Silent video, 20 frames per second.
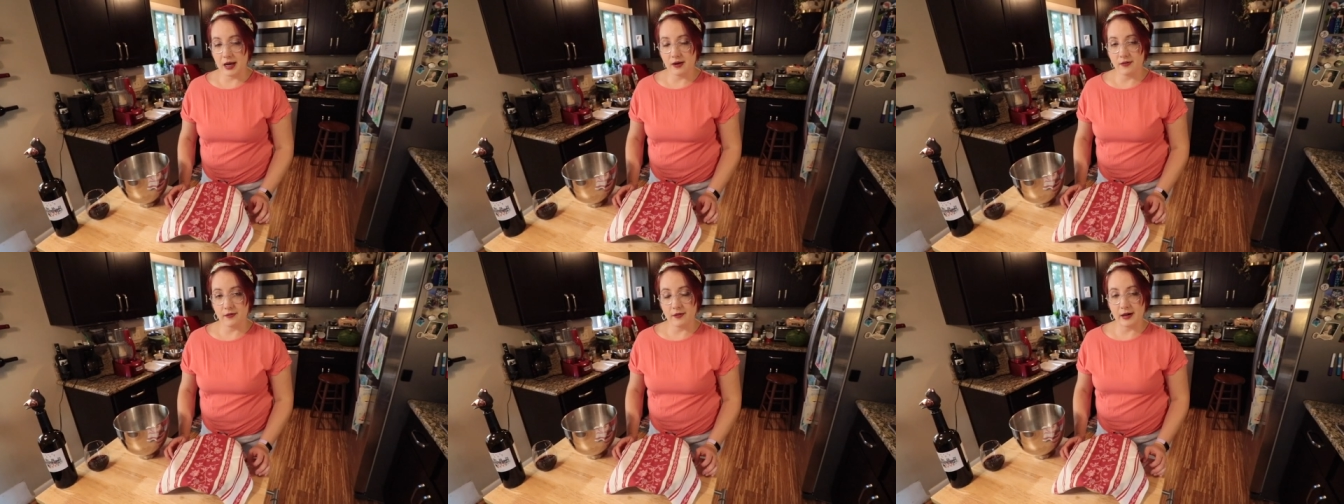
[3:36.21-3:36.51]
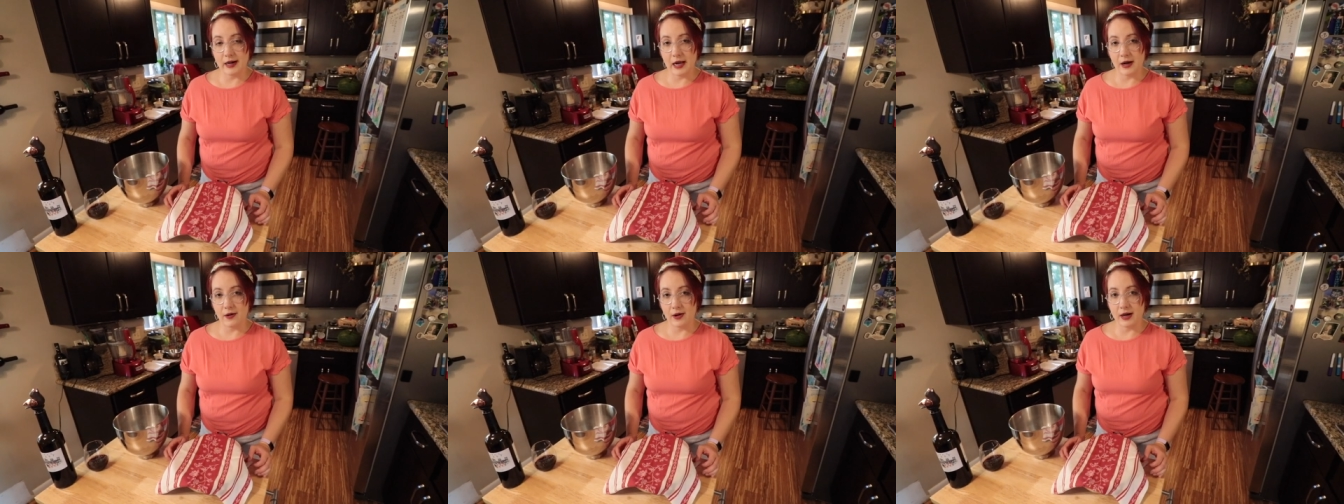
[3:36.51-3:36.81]
out
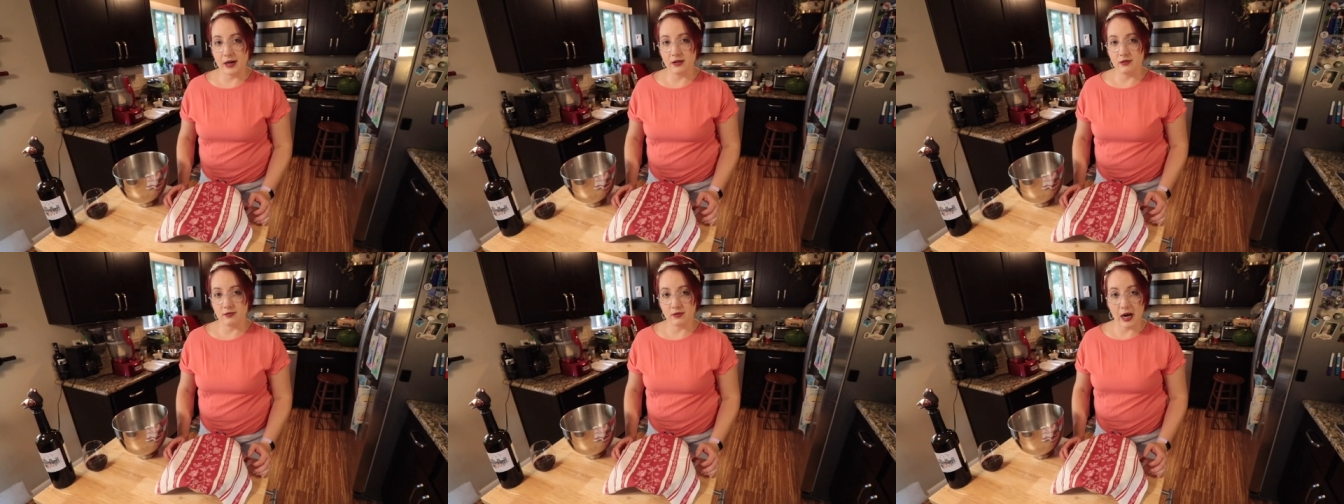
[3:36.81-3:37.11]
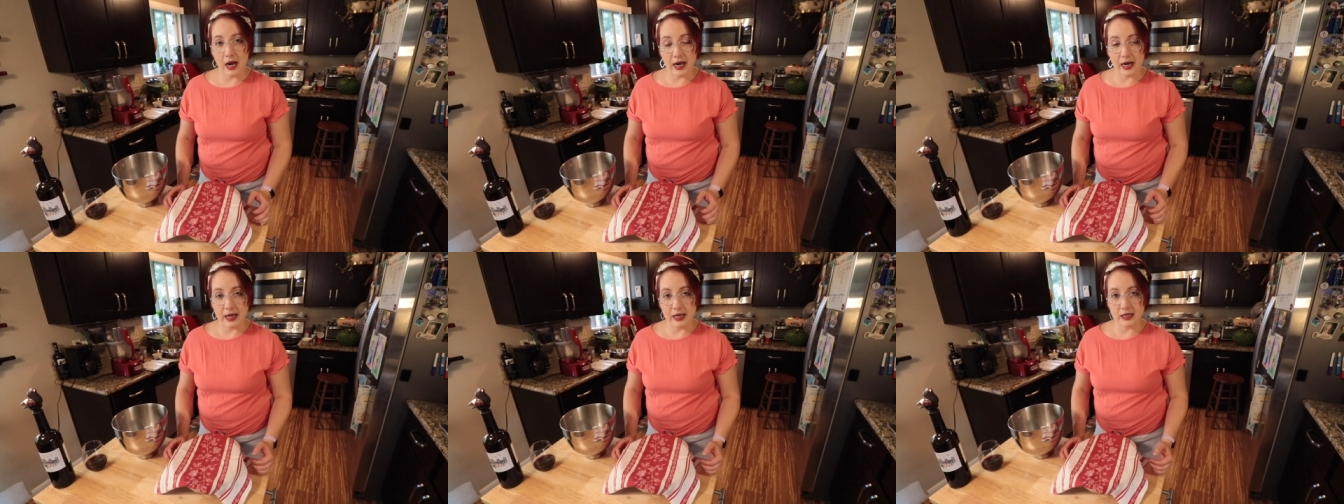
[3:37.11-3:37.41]
for an hour and
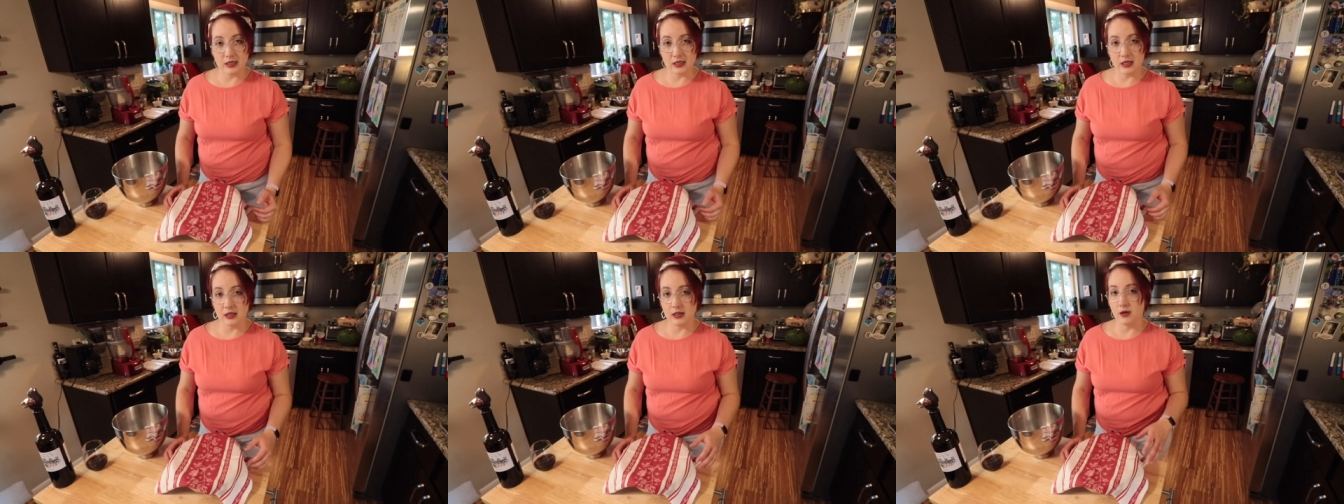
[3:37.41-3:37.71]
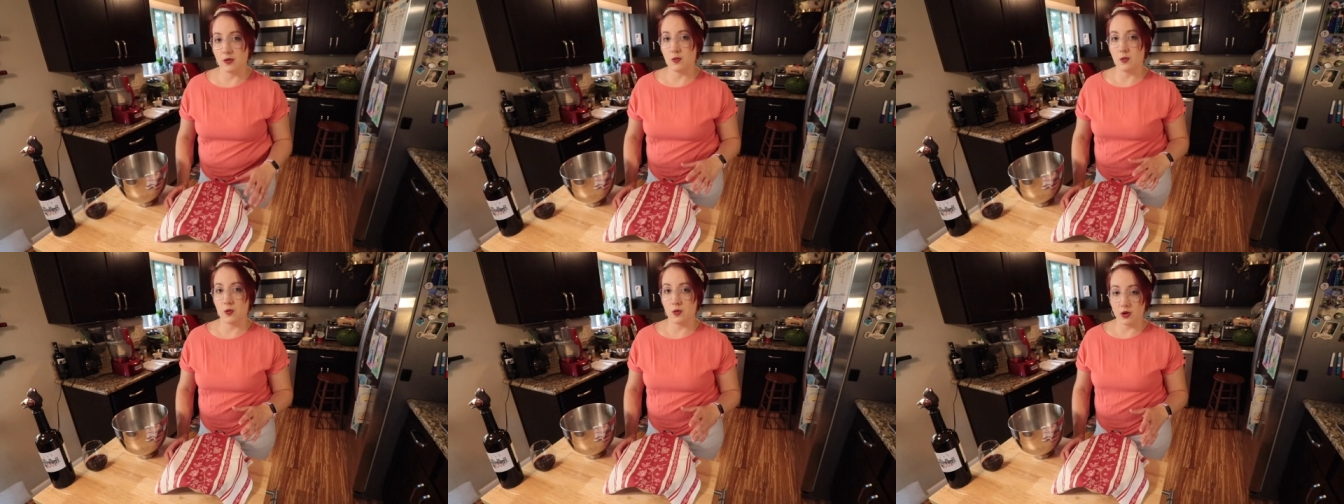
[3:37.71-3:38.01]
rise
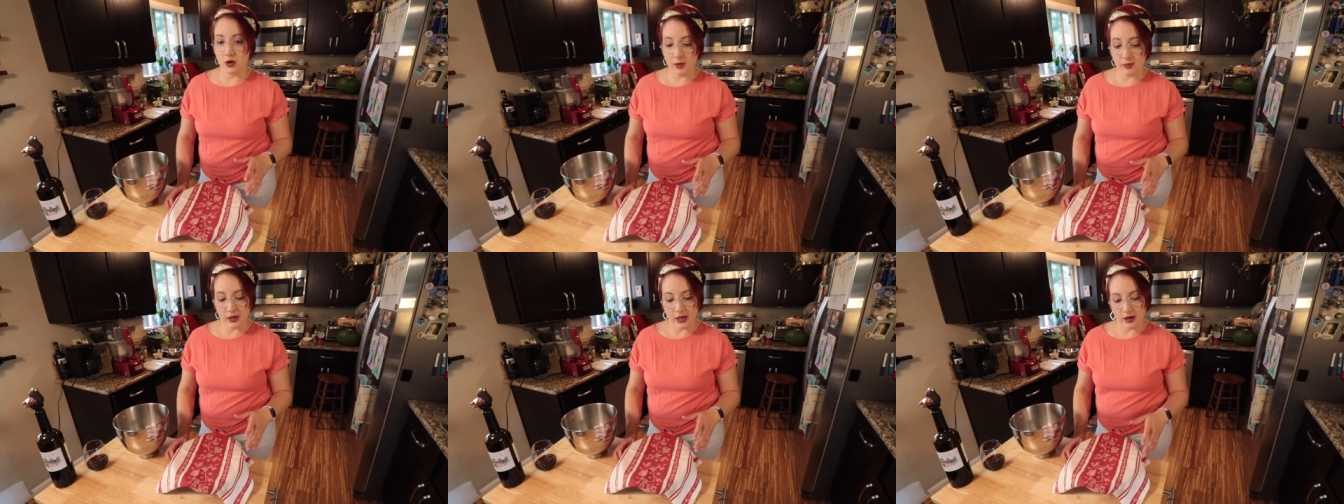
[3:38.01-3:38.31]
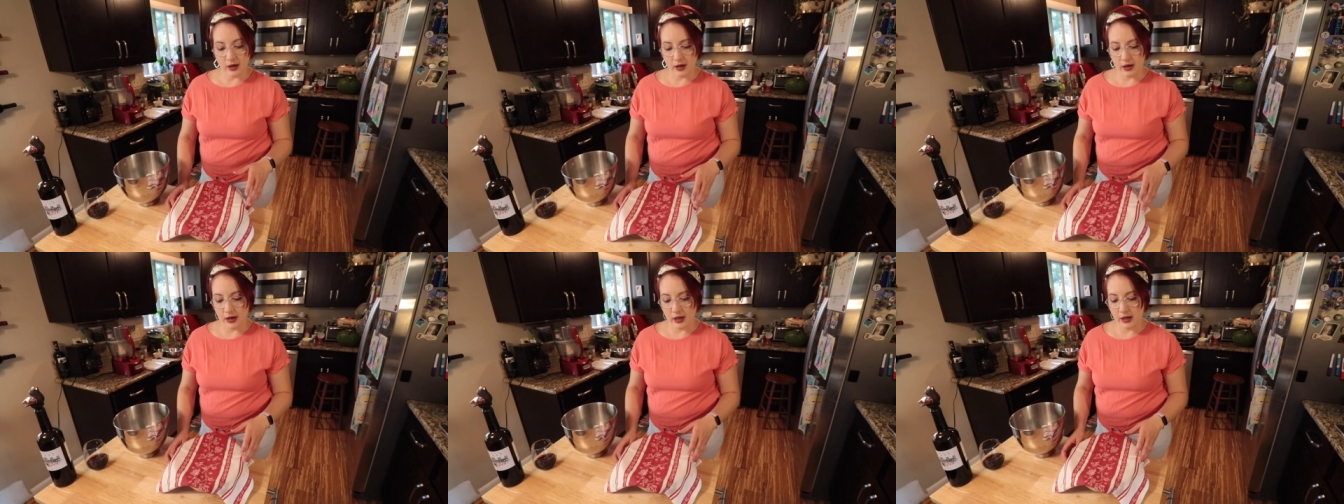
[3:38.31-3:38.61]
in a warm
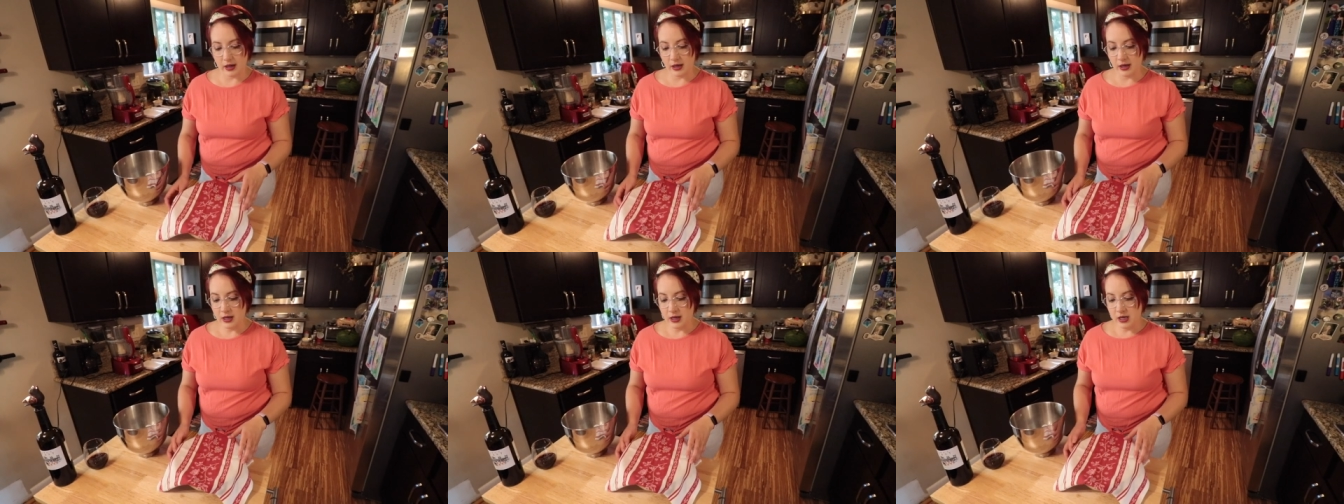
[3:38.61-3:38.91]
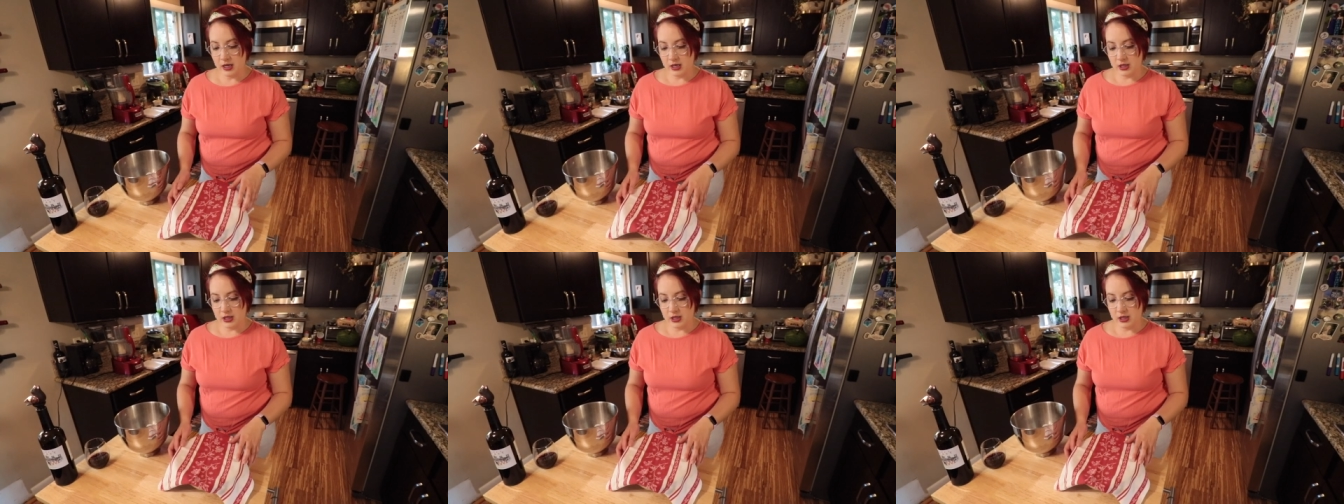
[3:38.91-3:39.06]
area.